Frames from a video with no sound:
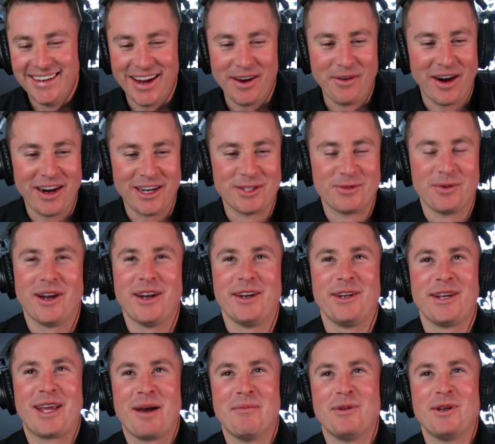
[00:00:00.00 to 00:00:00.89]
No worries. Why
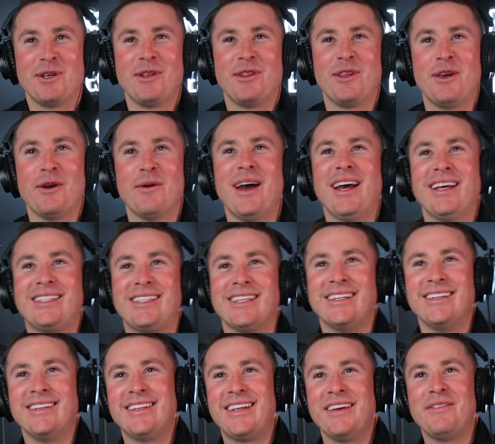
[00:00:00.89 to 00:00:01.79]
don't you come to the
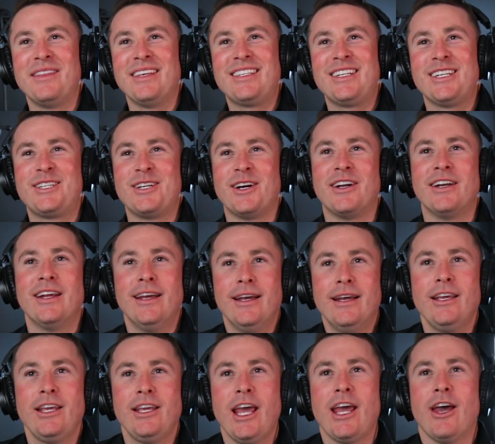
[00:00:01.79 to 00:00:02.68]
US and give this a shot?
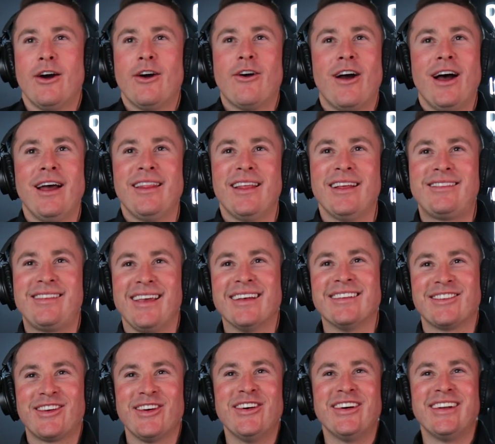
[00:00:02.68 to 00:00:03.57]
Yeah, all right. That
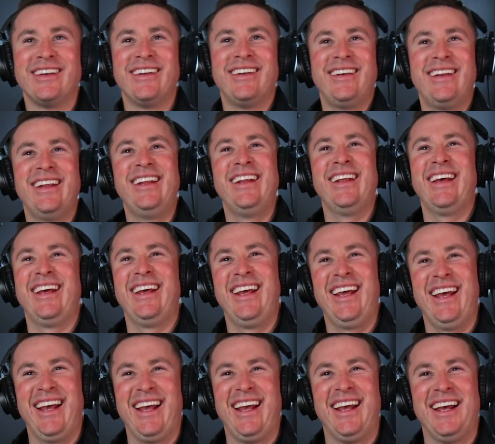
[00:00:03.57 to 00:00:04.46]
sounds good.
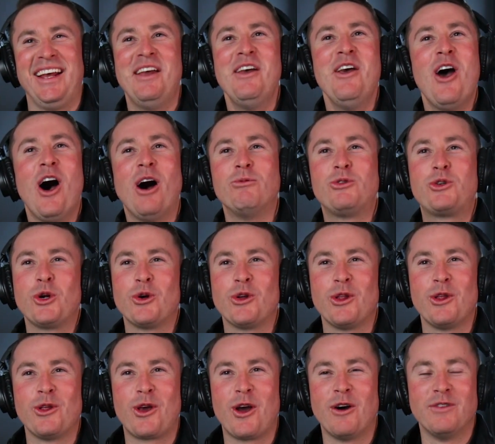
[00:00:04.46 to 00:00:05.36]
I'm sure
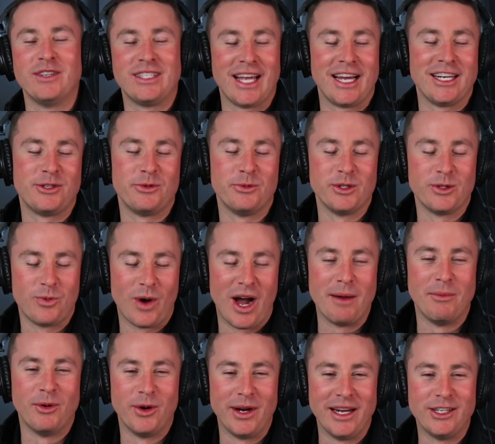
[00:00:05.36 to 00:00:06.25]
that the conversation was
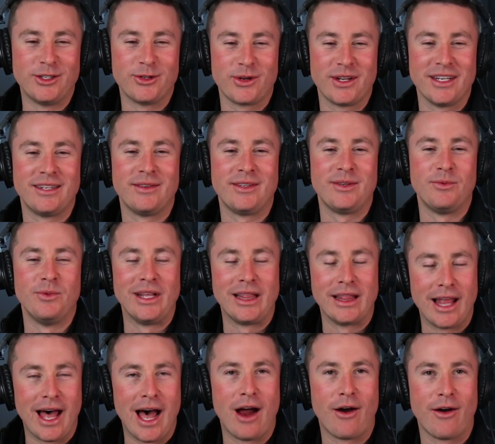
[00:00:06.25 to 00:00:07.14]
way more intricate
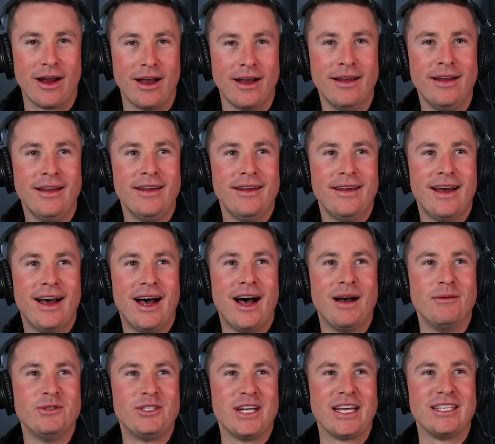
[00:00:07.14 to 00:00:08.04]
with Lara,
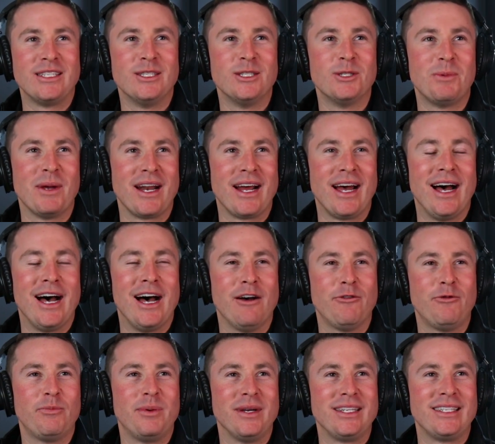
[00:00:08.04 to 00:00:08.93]
Jason's better
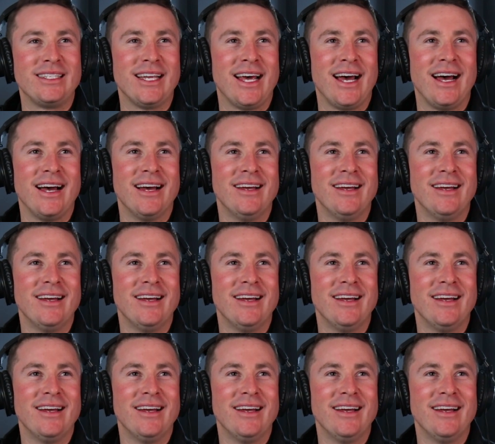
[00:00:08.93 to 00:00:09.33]
half, but